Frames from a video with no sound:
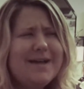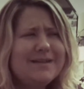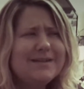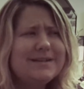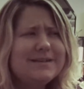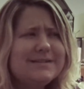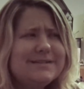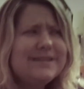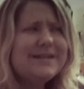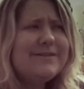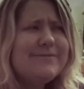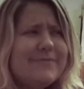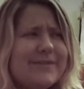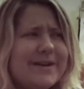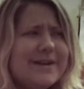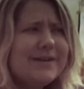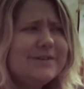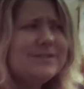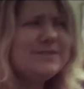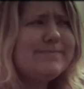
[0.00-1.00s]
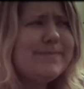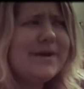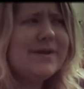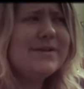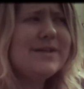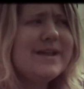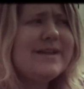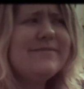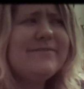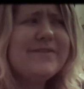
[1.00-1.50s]
That's it really, I suppose.
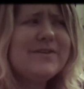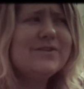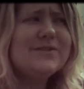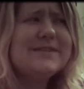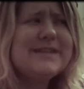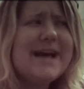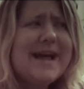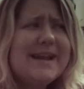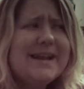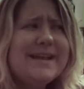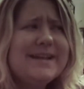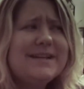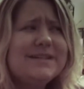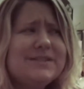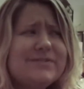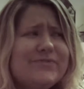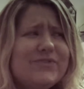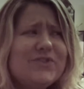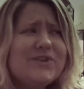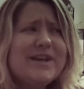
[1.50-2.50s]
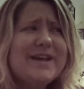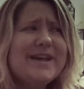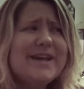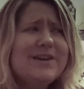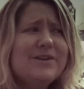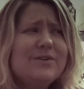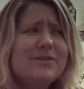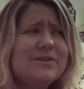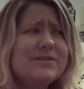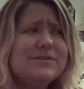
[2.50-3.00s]
Anything on telly that's funny,
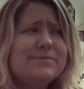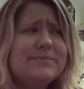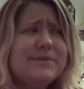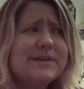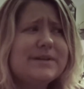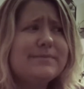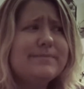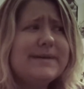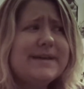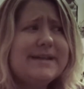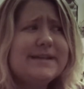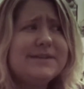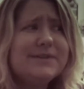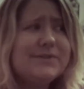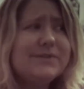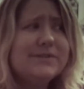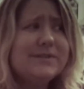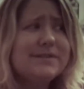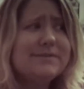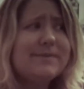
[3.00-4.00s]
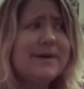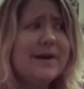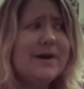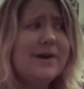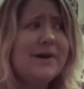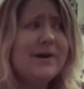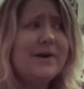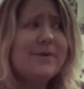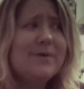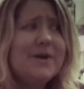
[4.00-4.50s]
like some of the comedians as
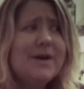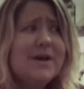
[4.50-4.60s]
well.